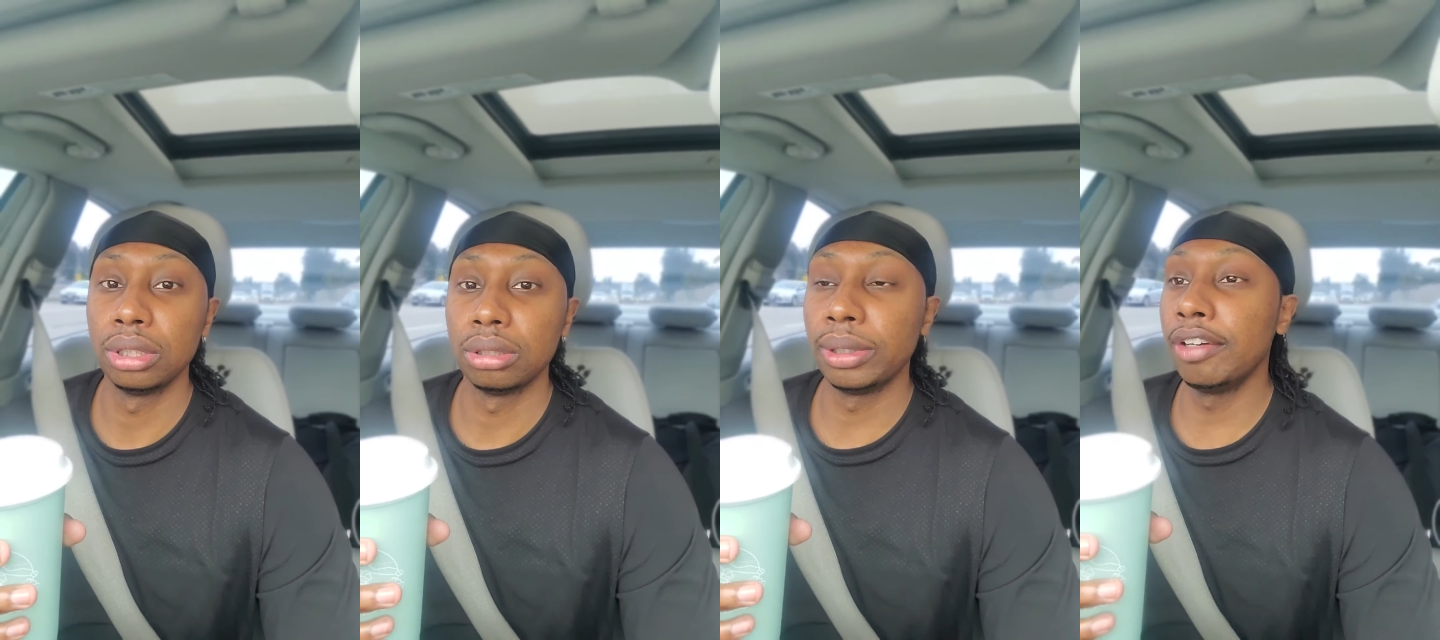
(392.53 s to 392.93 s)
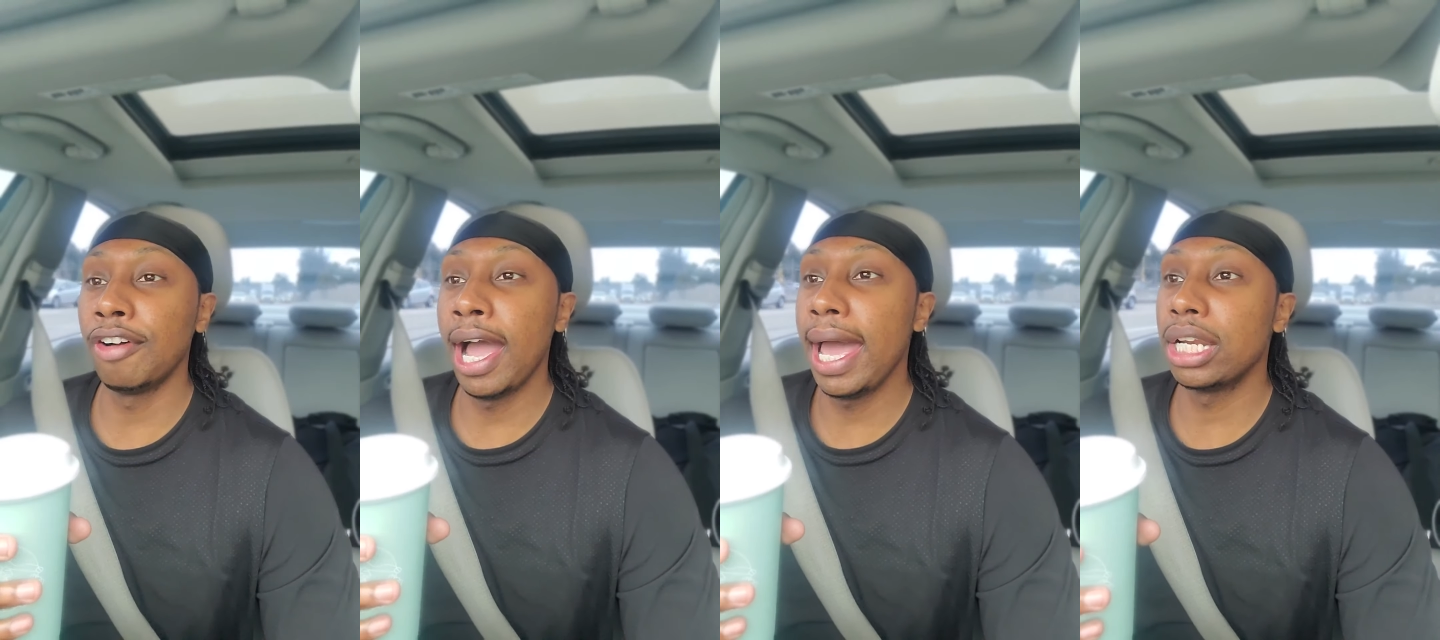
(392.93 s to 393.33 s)
What if
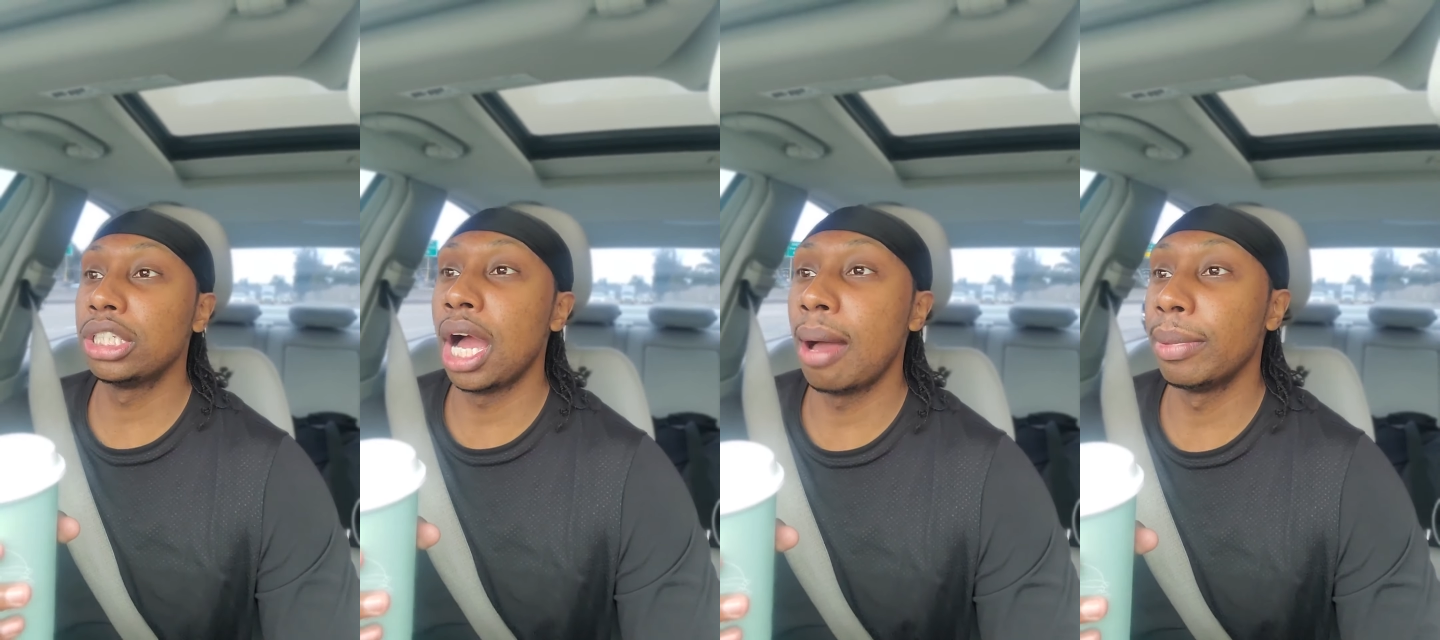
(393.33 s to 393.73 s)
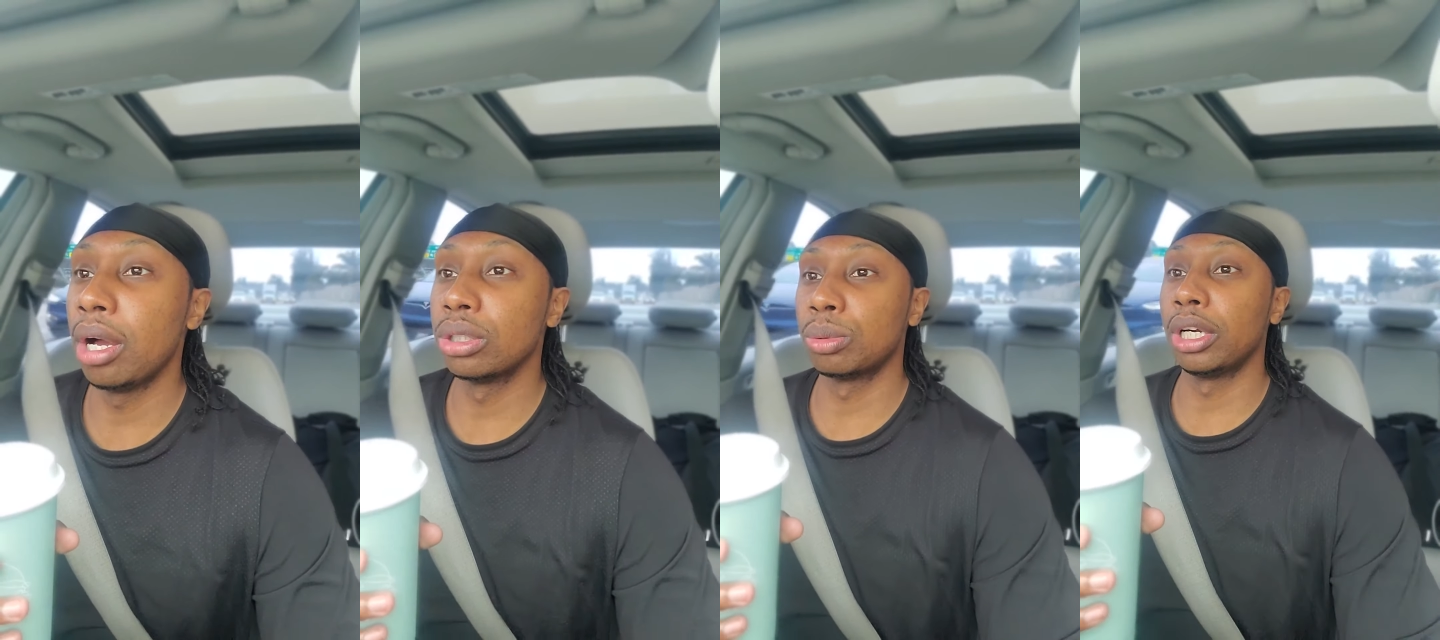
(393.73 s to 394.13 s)
I had a job and I
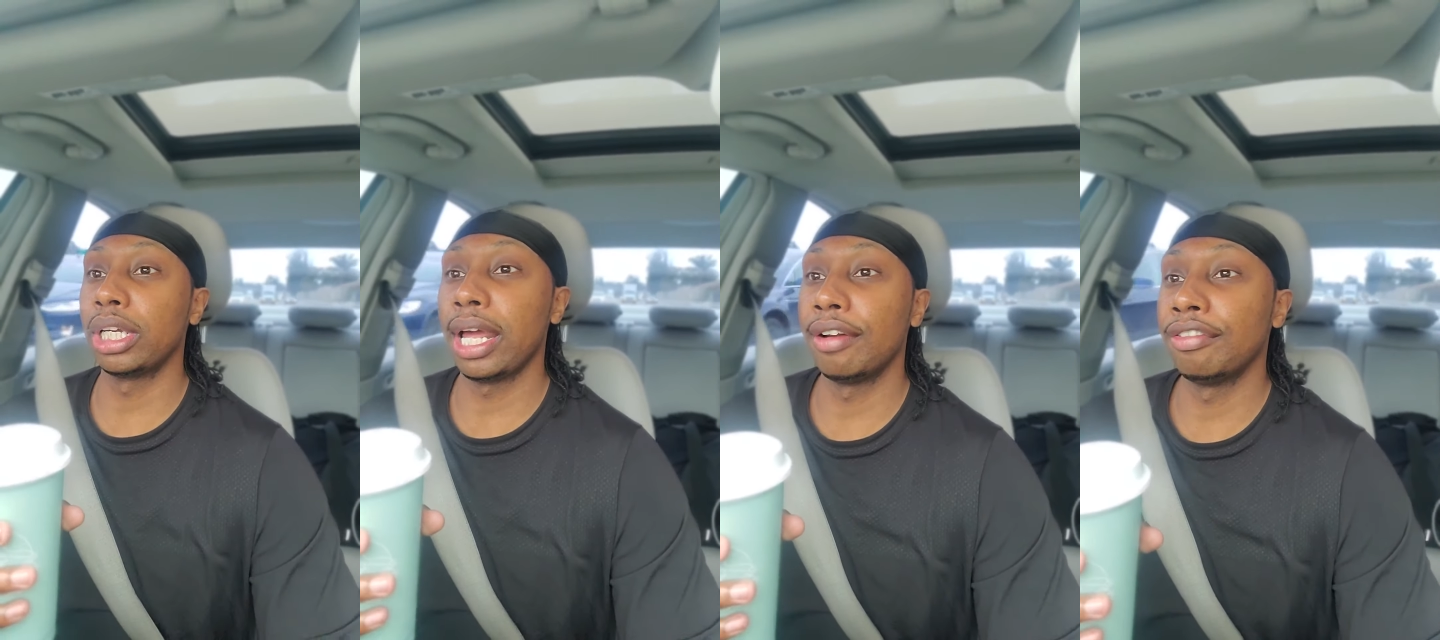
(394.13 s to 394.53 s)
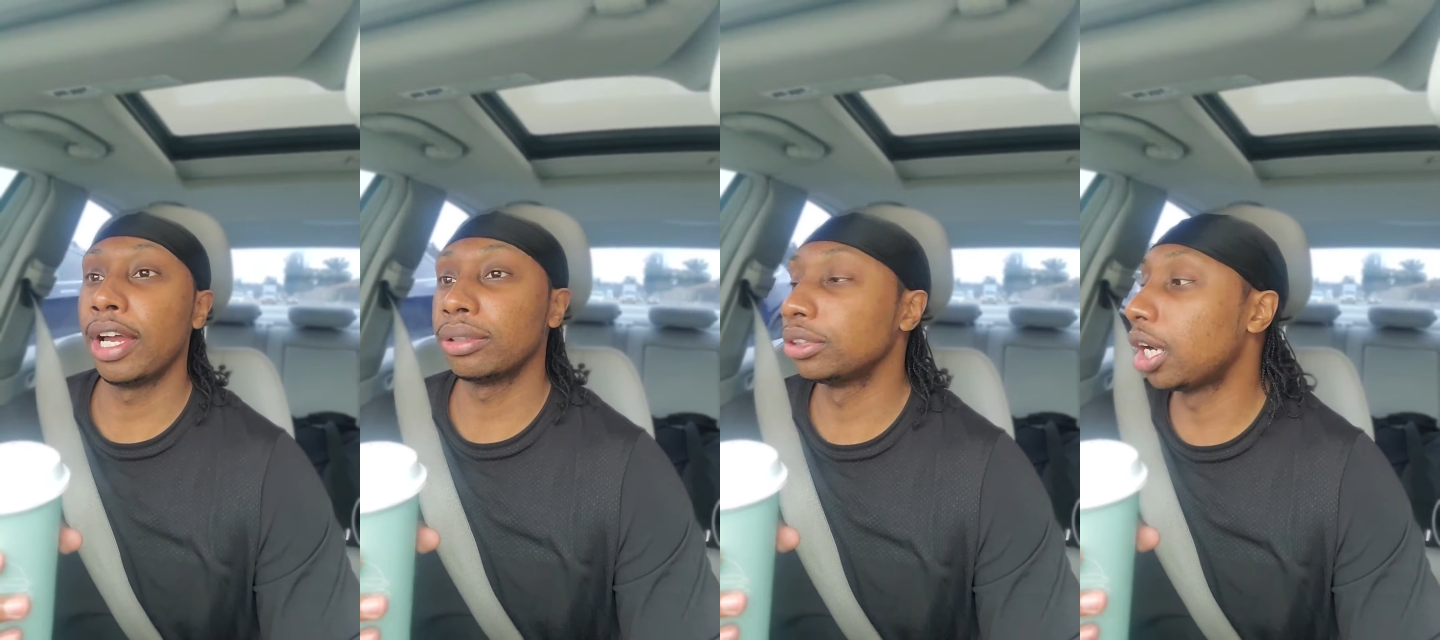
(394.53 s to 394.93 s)
was working at a
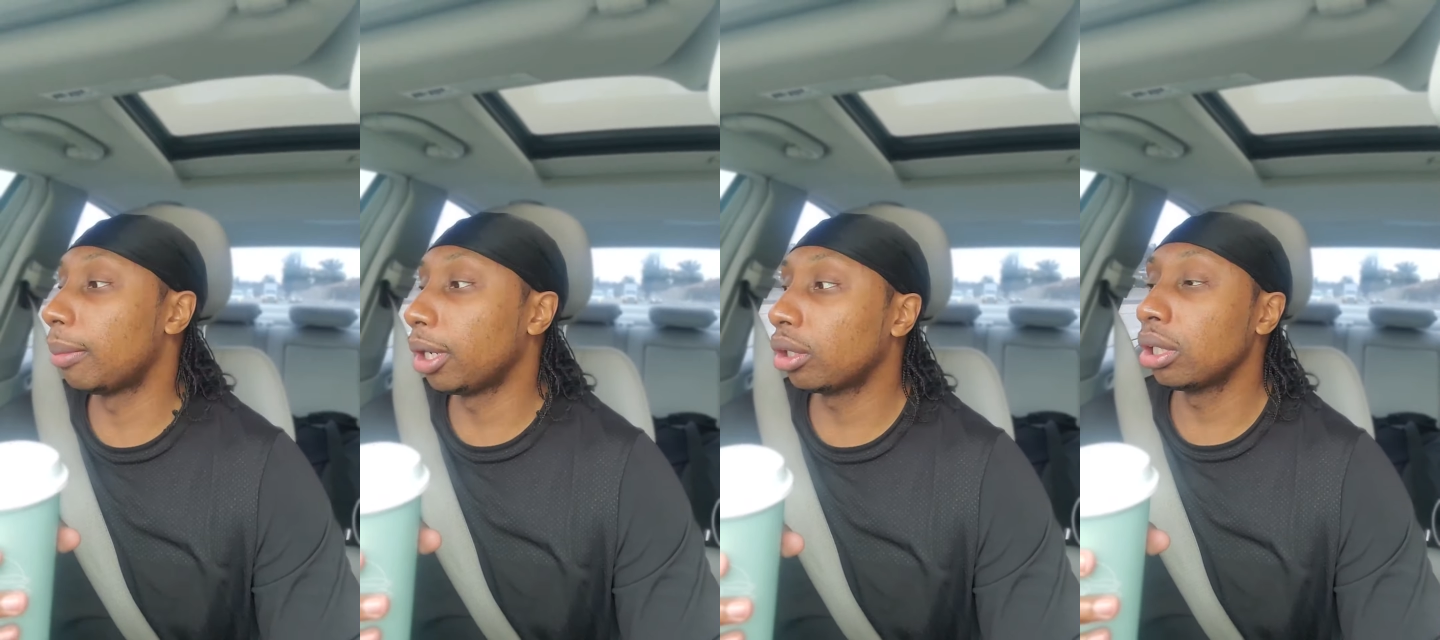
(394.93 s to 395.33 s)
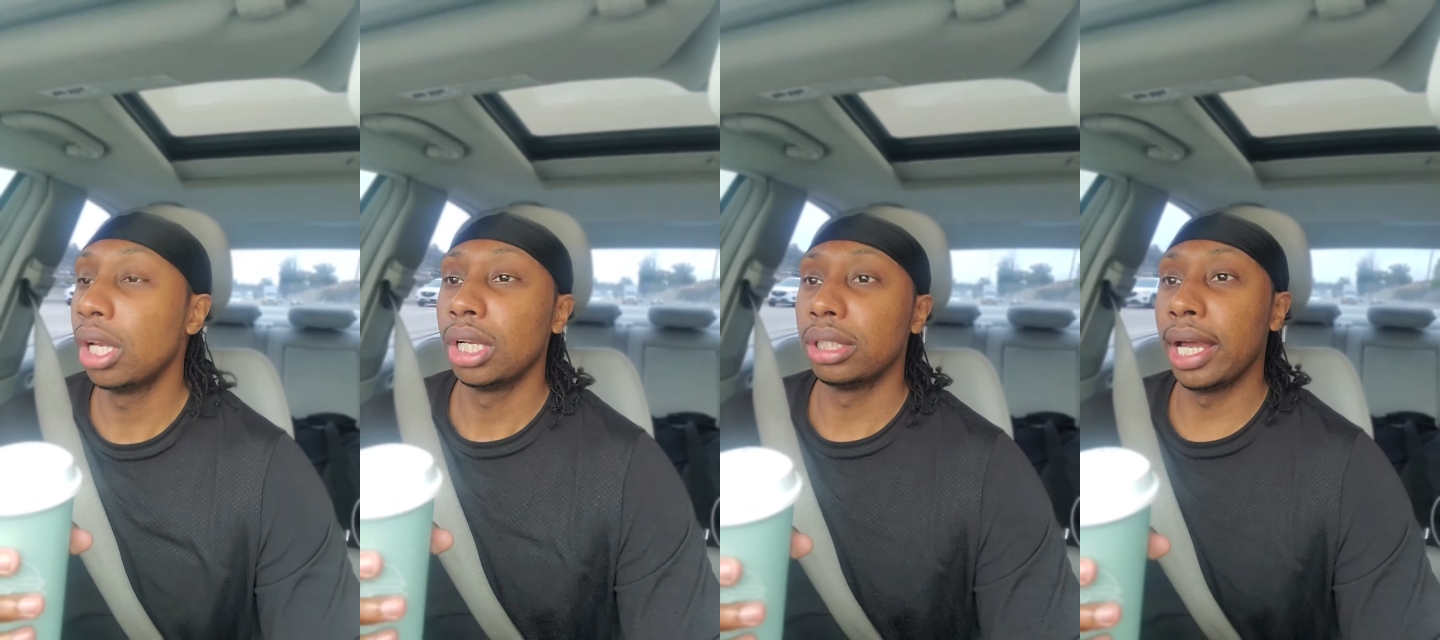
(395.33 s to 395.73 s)
factory job? My girl,
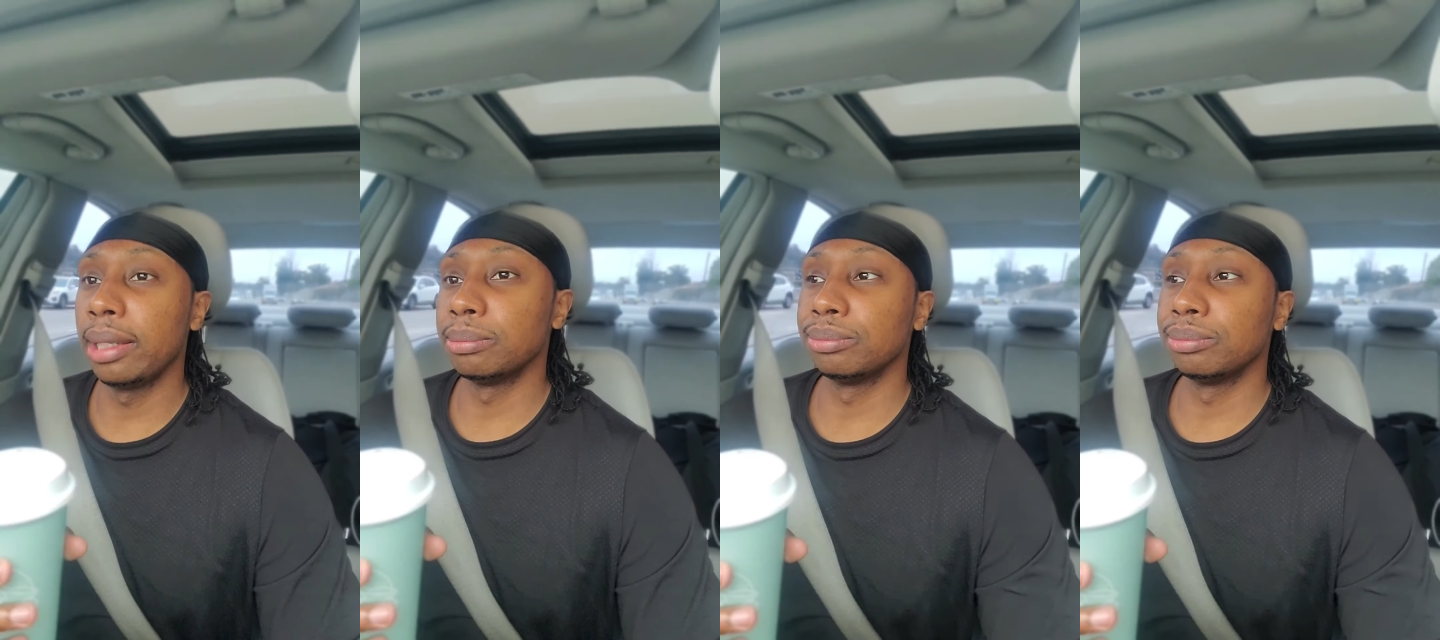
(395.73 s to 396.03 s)
like,